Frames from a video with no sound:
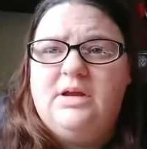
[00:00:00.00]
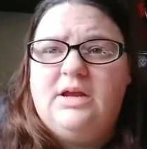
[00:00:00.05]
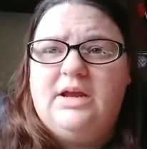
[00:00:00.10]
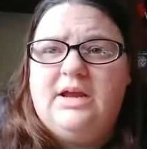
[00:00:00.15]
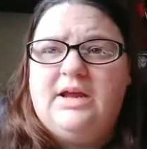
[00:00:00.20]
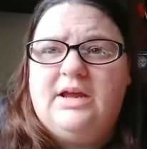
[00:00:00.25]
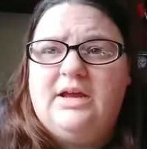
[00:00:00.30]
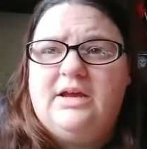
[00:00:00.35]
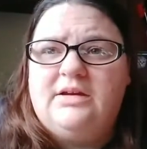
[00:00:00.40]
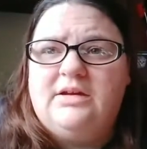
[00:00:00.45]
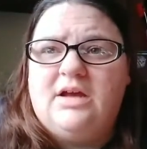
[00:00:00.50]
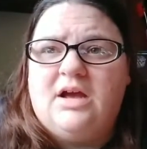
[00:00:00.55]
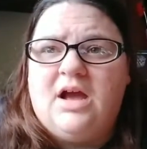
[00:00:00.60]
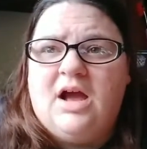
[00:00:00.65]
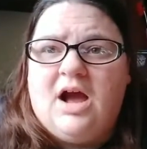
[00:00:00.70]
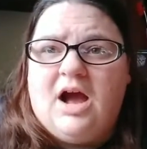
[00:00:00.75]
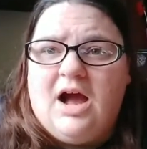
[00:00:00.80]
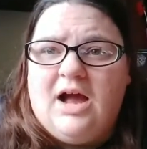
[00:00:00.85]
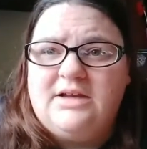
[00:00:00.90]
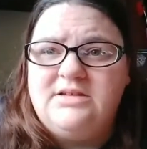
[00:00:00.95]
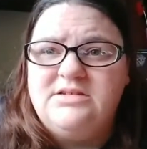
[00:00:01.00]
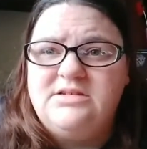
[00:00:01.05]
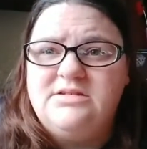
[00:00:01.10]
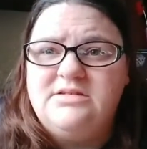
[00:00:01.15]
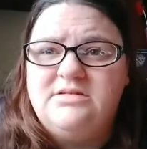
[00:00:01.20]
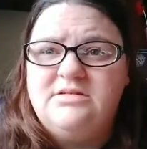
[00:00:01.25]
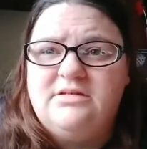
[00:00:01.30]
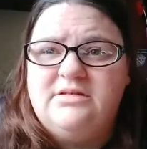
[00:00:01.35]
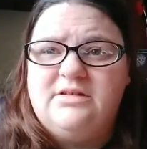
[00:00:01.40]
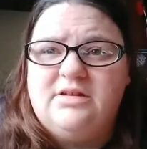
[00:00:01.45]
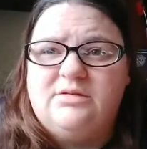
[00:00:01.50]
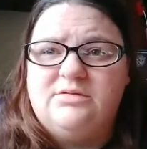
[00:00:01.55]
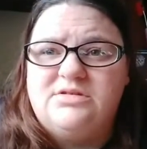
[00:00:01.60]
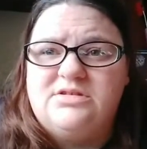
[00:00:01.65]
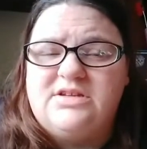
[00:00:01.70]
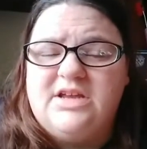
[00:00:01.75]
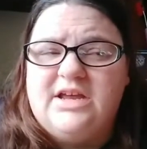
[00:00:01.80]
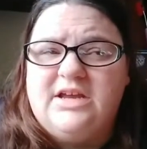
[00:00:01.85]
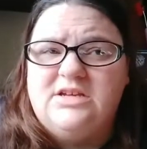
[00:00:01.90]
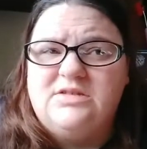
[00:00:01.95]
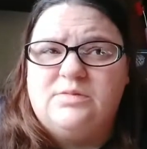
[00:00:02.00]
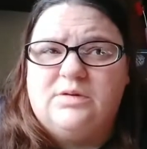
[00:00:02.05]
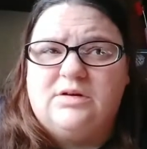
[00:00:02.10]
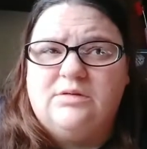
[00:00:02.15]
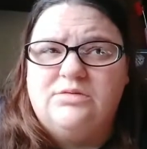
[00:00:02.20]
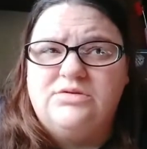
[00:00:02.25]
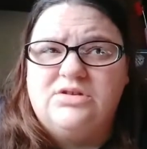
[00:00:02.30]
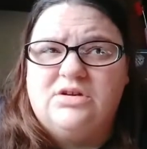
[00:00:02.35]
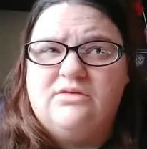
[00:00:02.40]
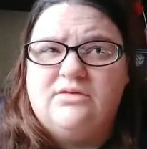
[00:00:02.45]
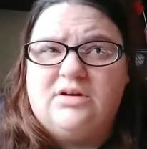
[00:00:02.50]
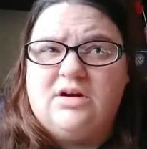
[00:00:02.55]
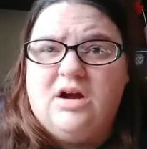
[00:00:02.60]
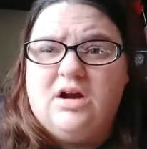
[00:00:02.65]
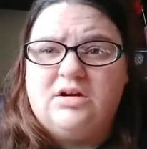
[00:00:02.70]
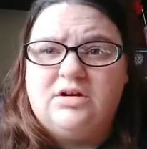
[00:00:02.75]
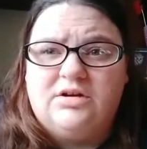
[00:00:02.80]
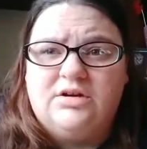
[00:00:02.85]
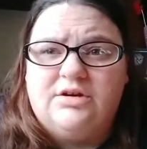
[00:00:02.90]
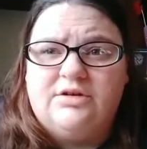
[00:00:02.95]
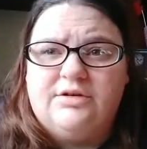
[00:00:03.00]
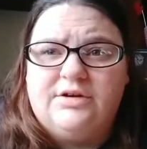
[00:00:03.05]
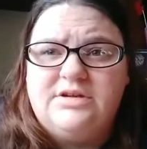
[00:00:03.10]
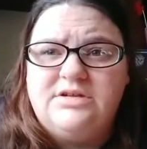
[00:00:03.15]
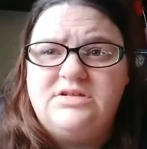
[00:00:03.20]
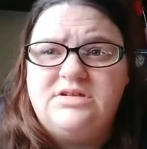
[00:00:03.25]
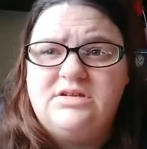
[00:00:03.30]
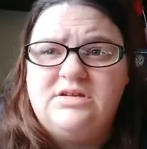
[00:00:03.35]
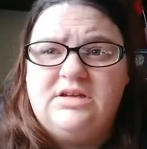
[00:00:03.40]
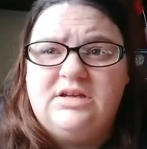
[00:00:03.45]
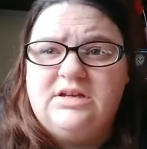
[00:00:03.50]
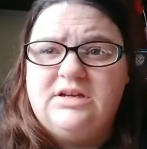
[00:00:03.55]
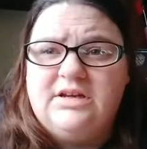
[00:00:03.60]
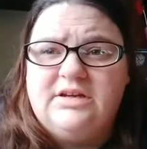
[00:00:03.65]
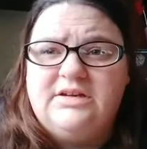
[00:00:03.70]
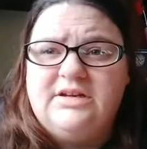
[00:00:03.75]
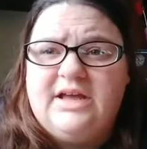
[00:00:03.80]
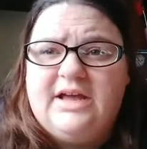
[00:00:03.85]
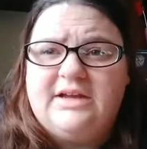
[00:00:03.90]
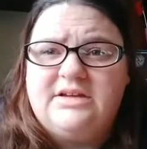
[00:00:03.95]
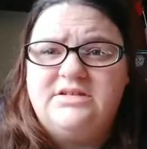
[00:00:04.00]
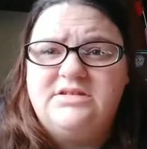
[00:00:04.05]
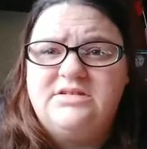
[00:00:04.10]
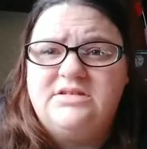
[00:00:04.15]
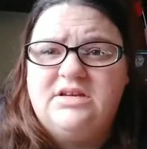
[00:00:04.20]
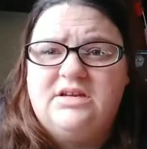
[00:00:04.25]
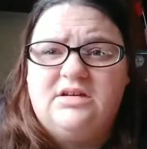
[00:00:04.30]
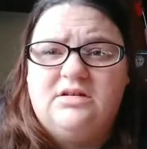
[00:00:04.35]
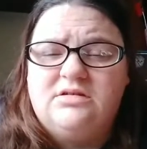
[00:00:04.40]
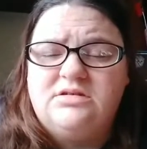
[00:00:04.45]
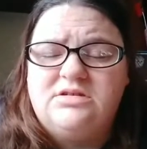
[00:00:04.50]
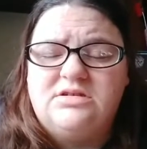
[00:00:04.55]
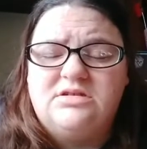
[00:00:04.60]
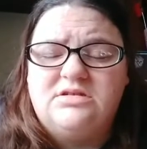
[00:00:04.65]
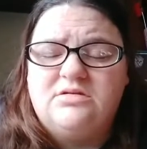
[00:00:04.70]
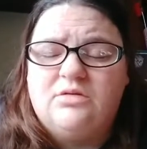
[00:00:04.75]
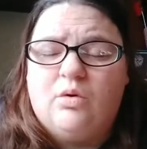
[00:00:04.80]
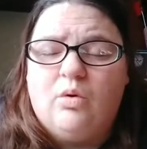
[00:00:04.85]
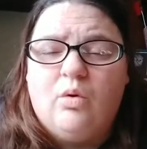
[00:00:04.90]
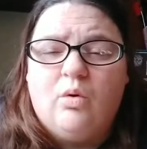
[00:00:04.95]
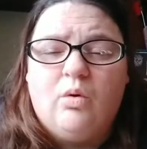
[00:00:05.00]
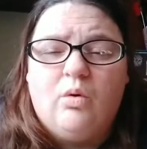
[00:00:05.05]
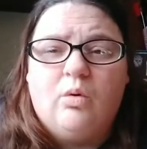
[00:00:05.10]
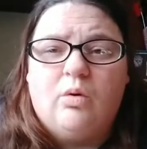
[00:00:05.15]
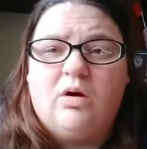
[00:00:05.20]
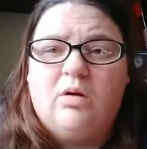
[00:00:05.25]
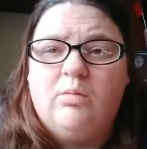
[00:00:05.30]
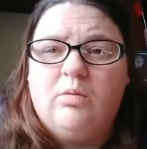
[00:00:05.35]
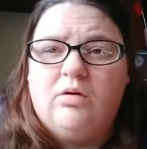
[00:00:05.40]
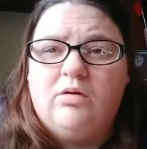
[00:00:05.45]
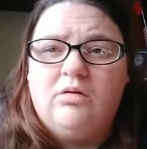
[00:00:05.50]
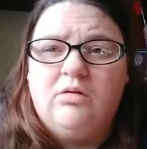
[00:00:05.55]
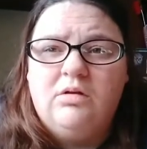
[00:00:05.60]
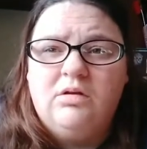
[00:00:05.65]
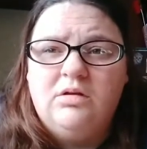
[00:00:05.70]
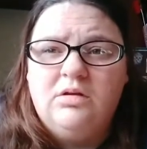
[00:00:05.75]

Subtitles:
and hot, and there was days where it was over 100 degrees heat index, and it was just horrible.